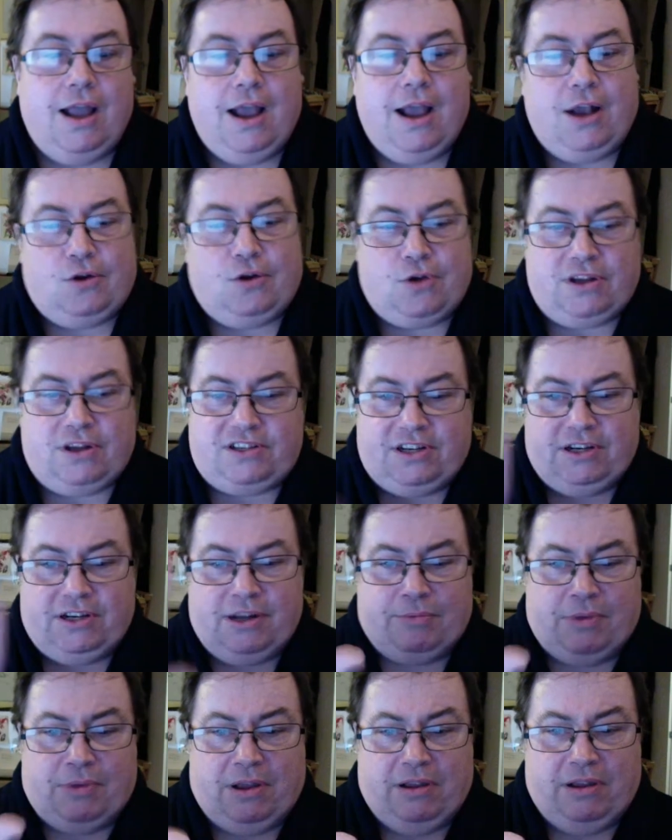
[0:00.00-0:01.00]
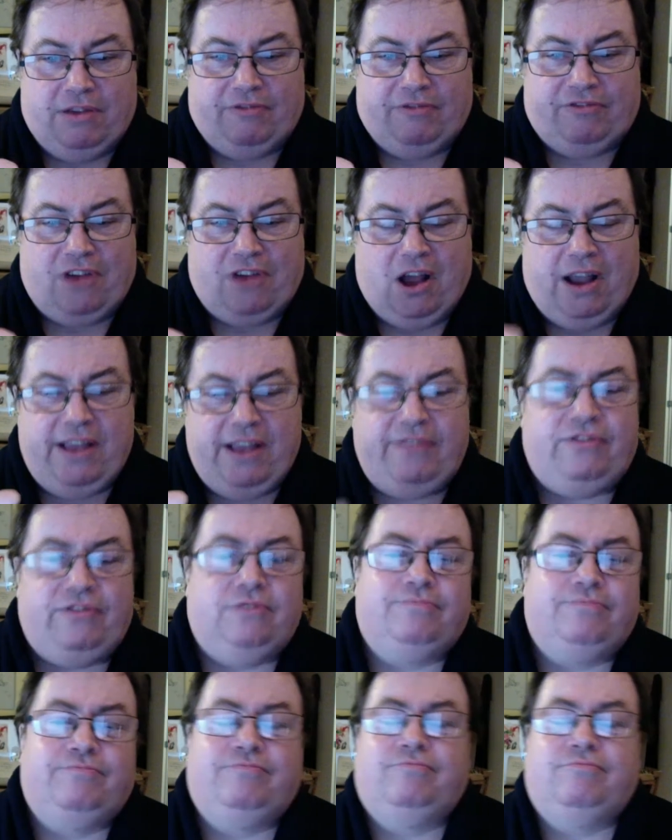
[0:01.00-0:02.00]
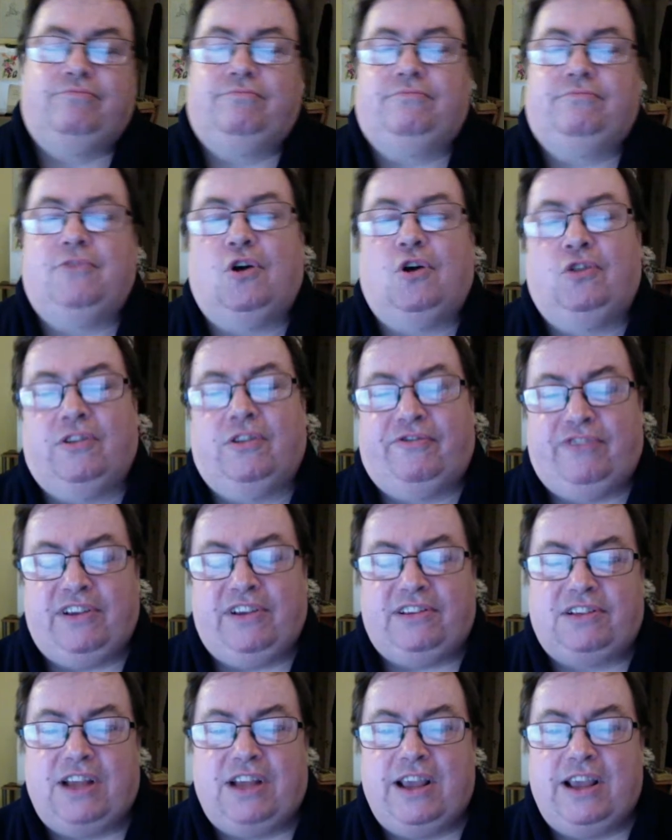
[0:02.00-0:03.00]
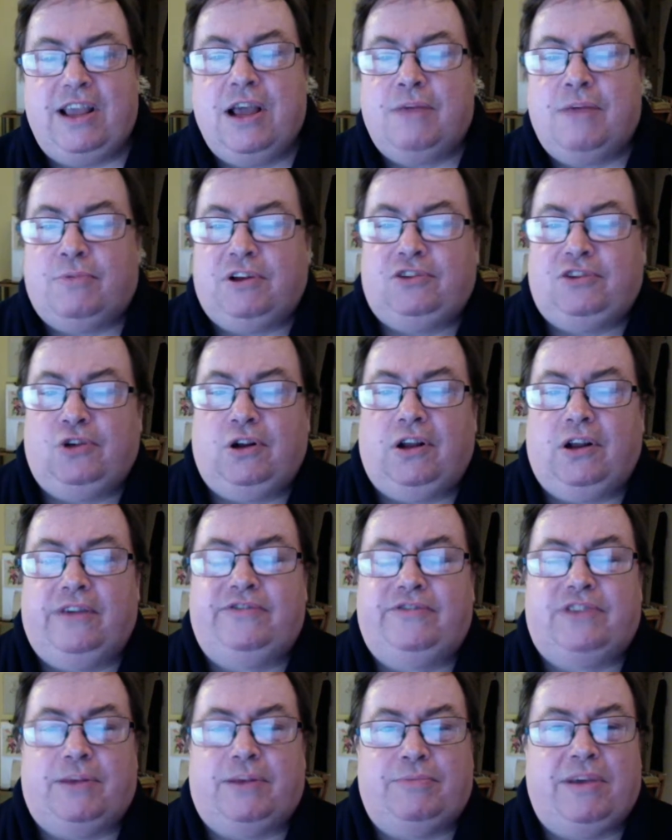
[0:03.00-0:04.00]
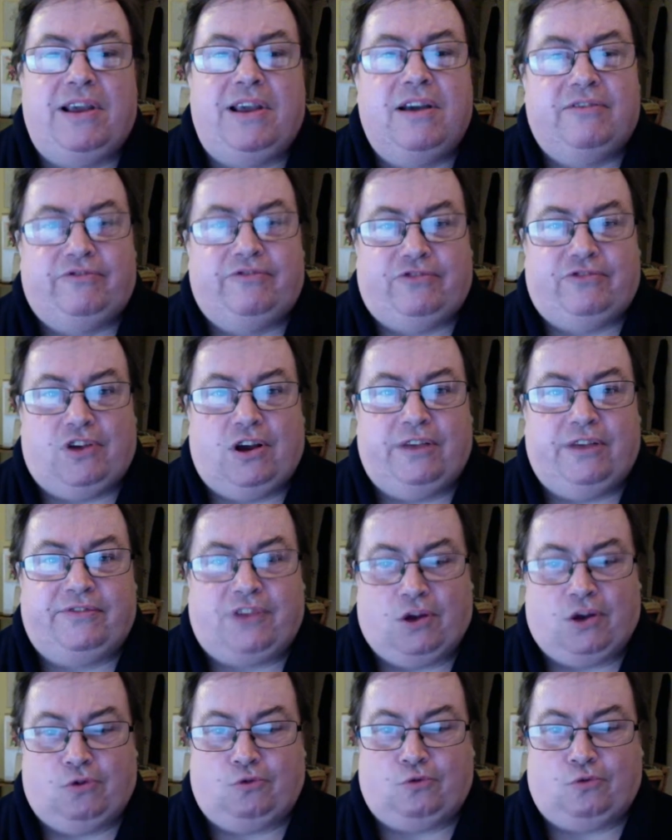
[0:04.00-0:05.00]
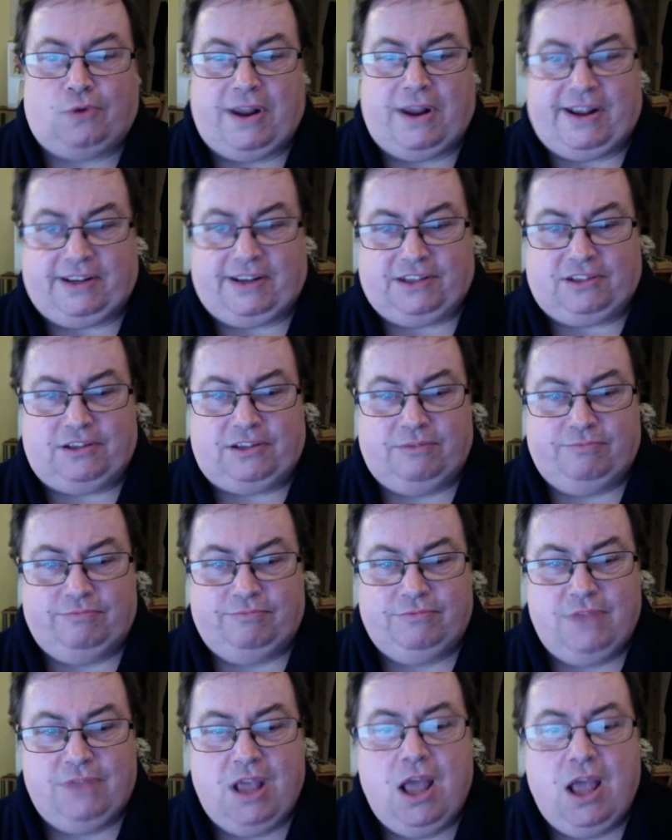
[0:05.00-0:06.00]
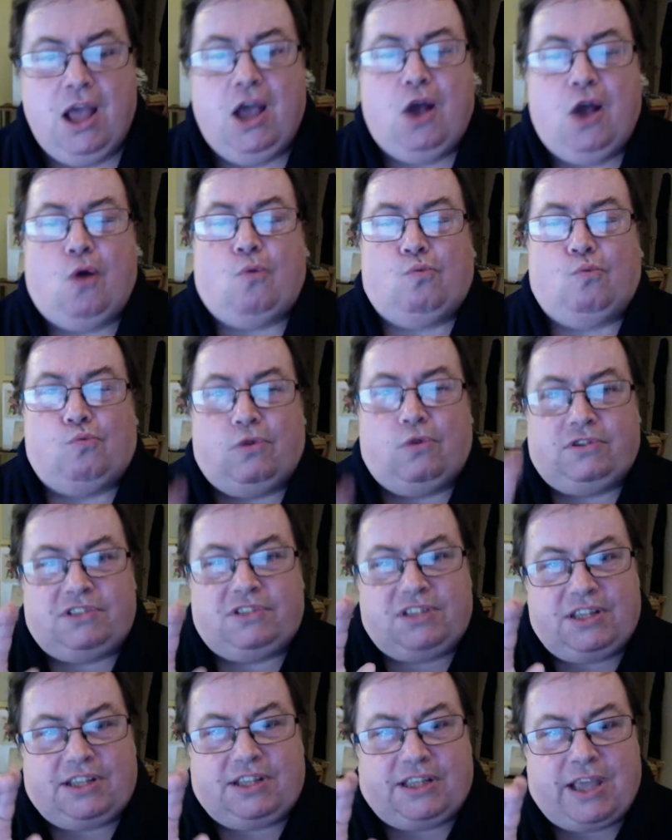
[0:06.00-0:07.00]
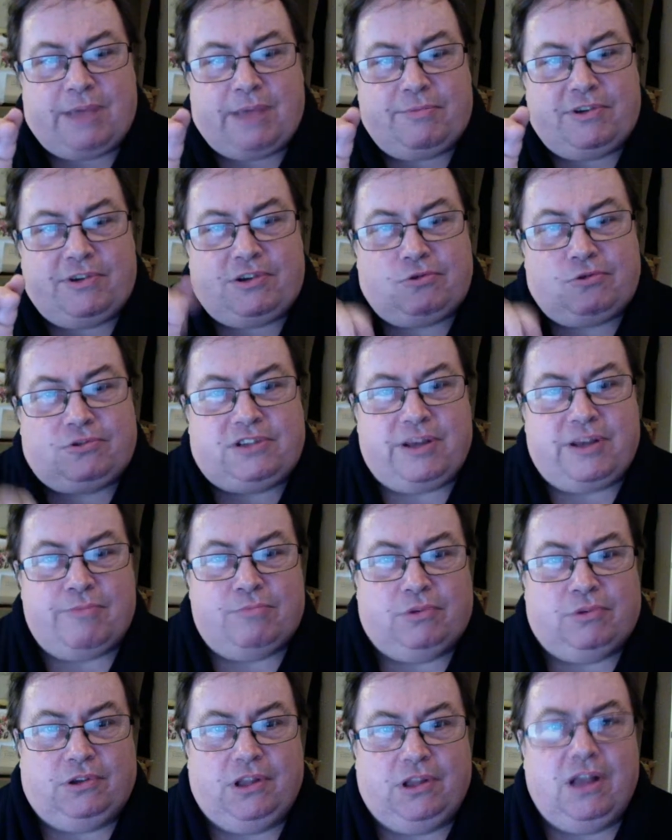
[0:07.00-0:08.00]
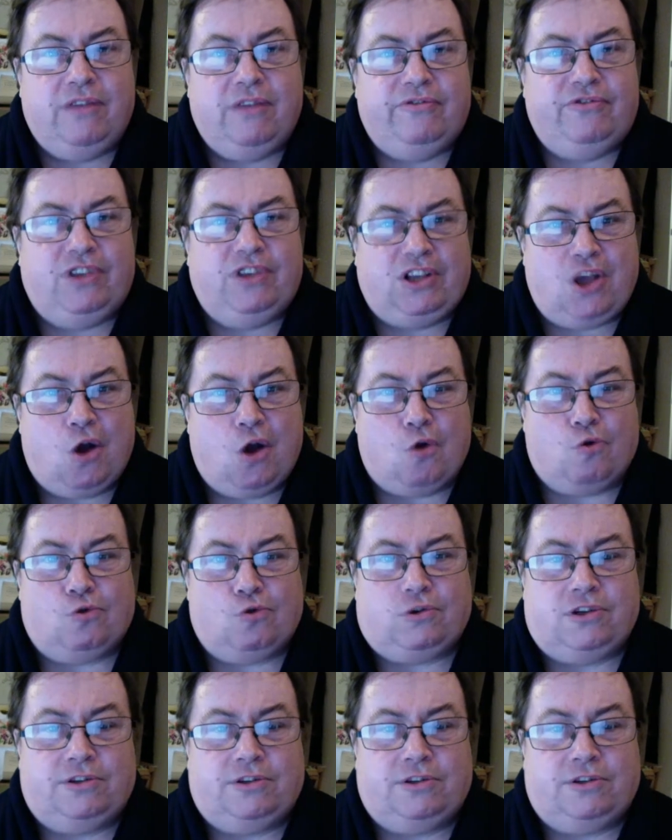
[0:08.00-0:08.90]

Question number five. On the fifth day, my true love sent me five gold rings. What's the chemical symbol for gold?